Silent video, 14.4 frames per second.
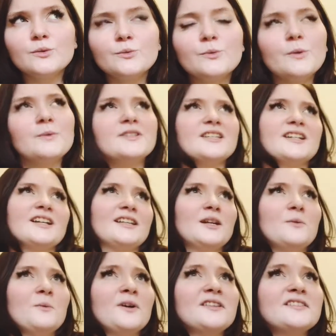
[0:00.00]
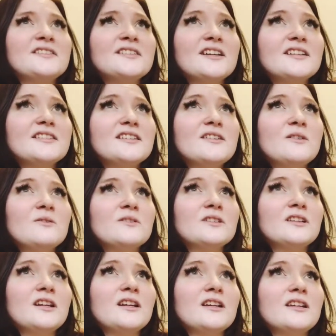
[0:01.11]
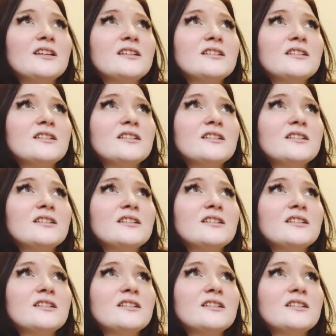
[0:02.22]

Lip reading: what was it, hon? Like 160 over like,